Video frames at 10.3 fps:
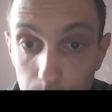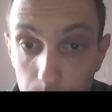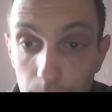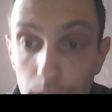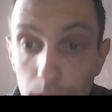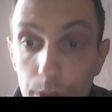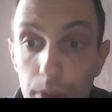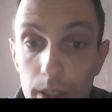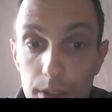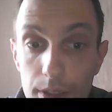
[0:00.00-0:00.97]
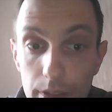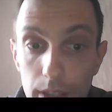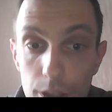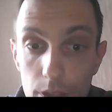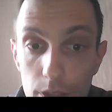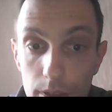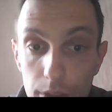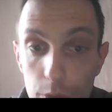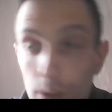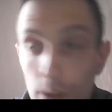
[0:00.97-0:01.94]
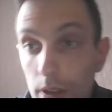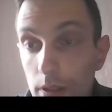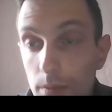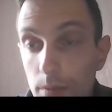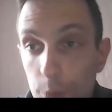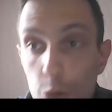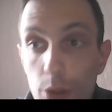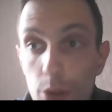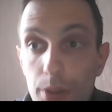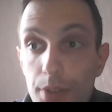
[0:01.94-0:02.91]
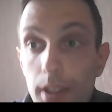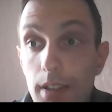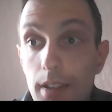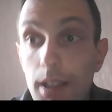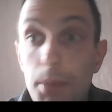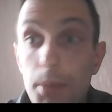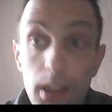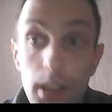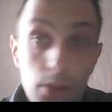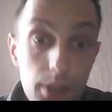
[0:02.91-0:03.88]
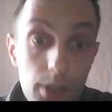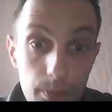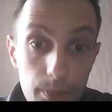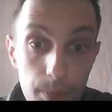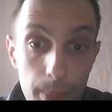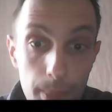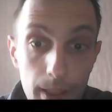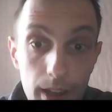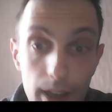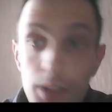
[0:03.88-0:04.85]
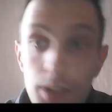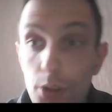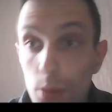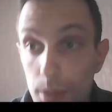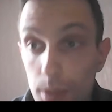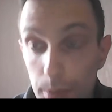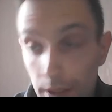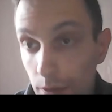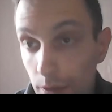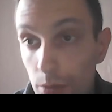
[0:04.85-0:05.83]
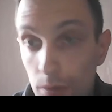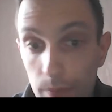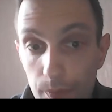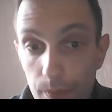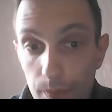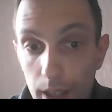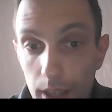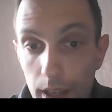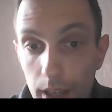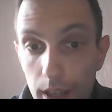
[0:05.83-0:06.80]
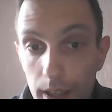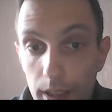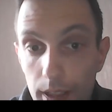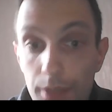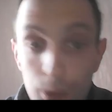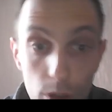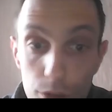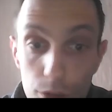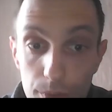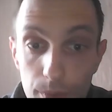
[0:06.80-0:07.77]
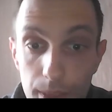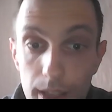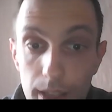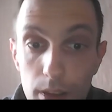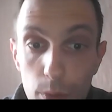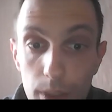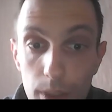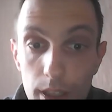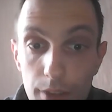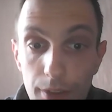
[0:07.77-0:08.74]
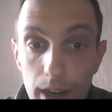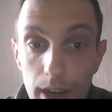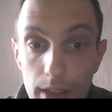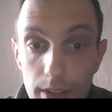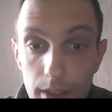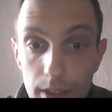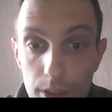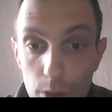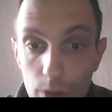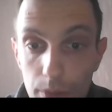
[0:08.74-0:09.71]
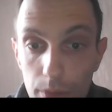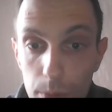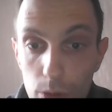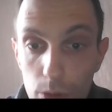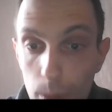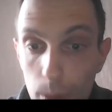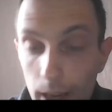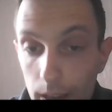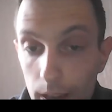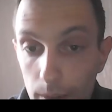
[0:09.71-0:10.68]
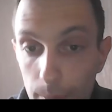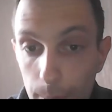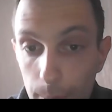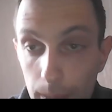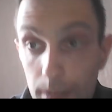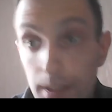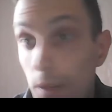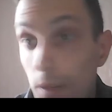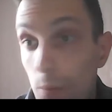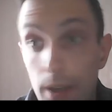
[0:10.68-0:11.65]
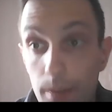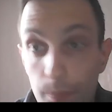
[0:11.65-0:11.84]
equivalence relation using usual Westphalia-Lemon algorithm and stop the procedure. If not, then we find a solvable group L in some way,